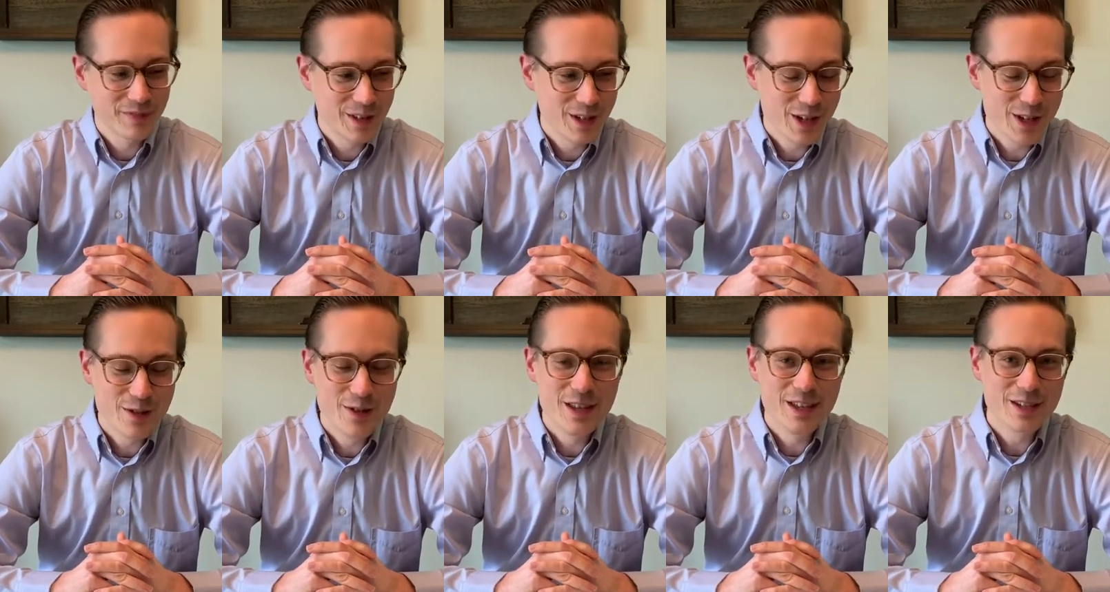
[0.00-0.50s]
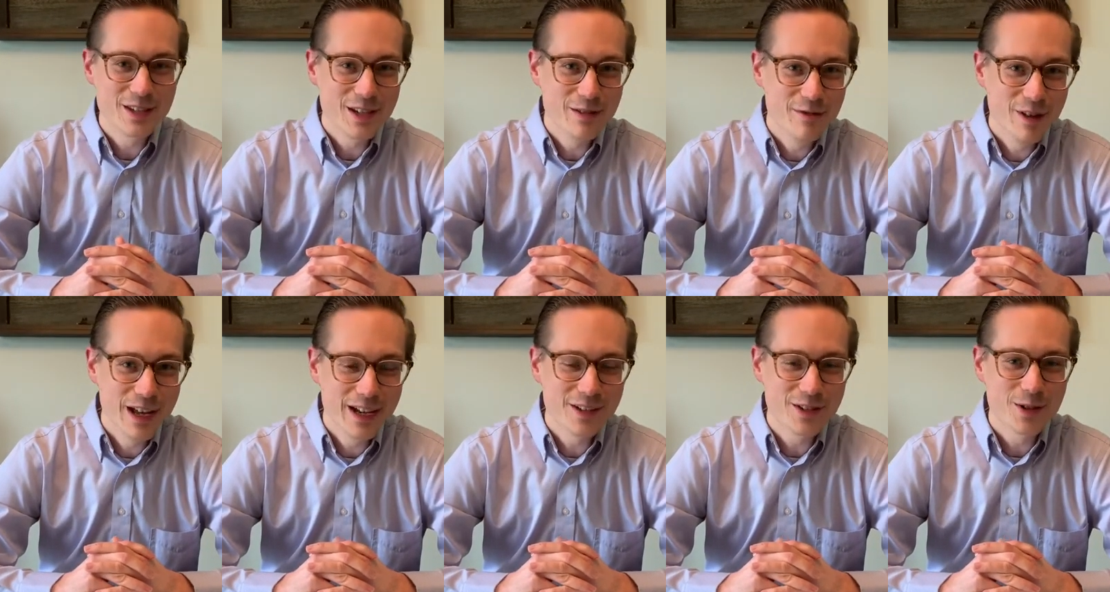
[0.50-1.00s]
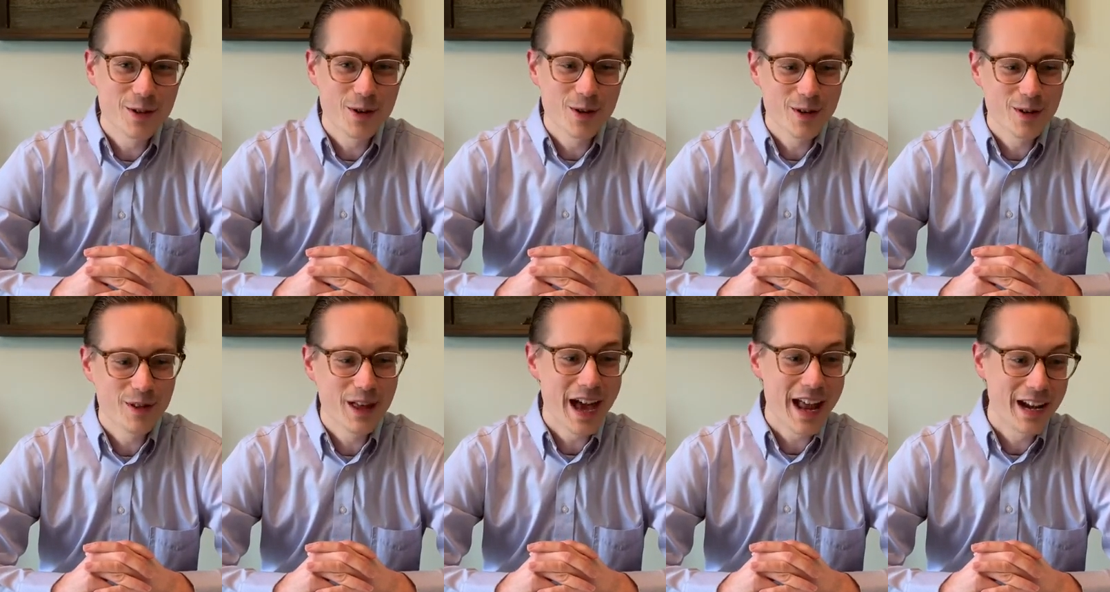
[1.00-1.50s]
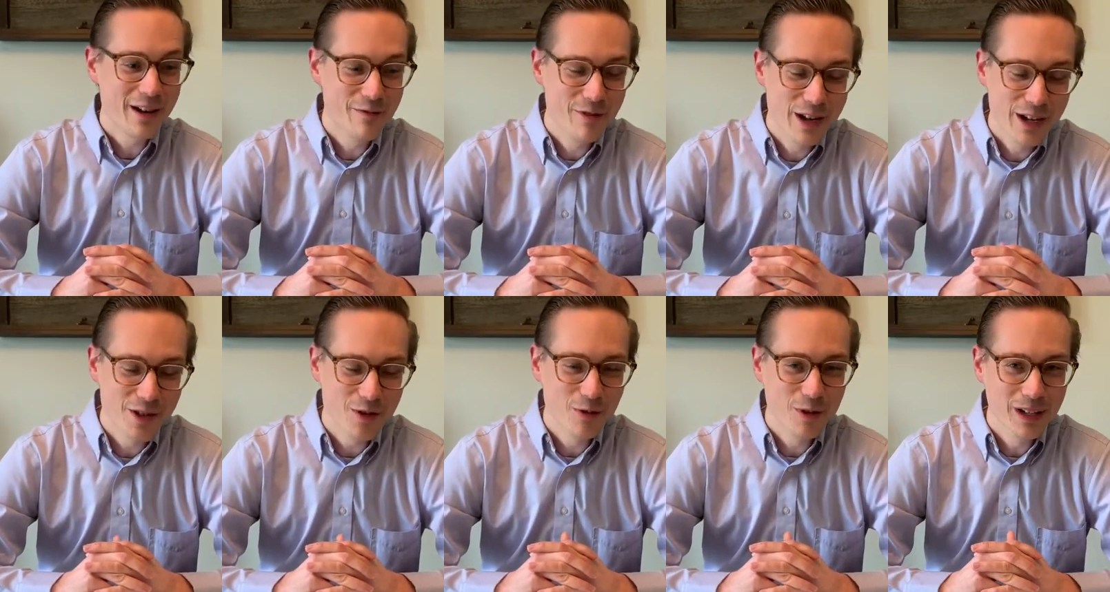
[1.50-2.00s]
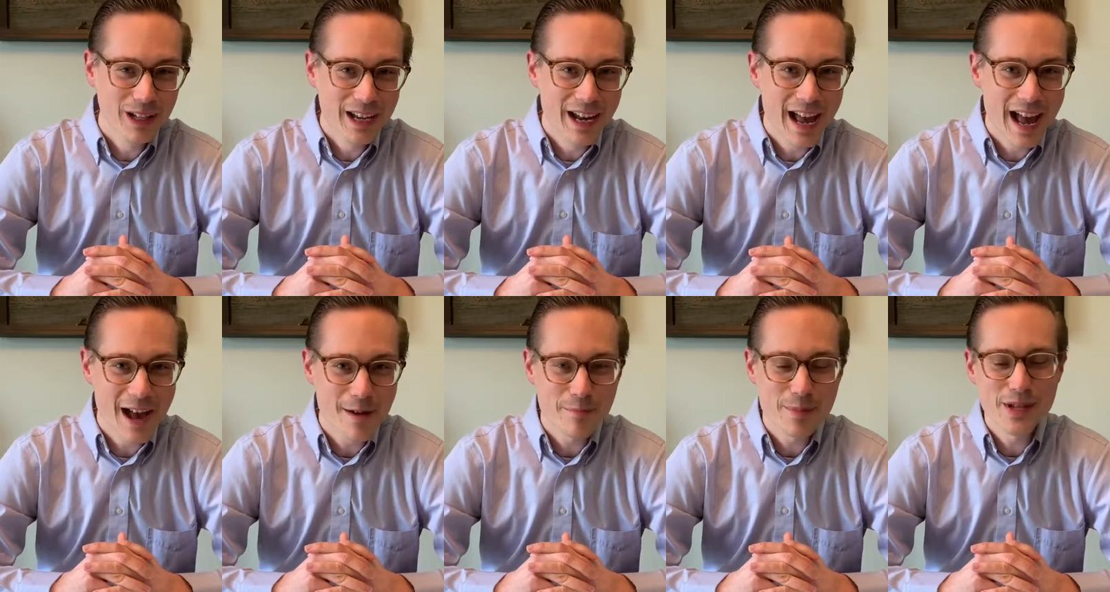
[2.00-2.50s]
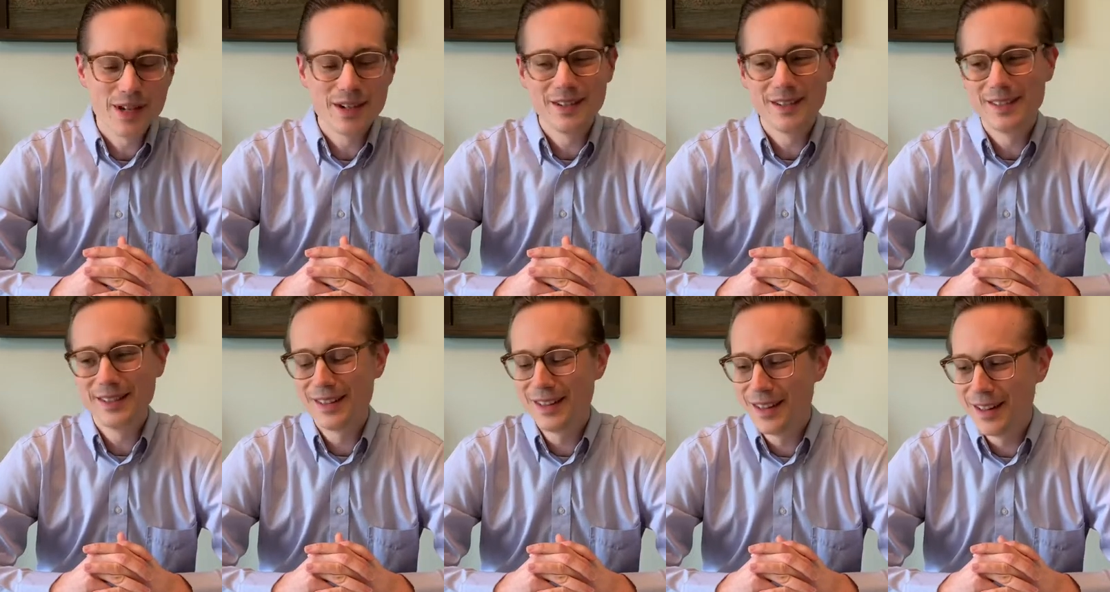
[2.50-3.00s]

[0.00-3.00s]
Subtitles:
did this event or that event really happen?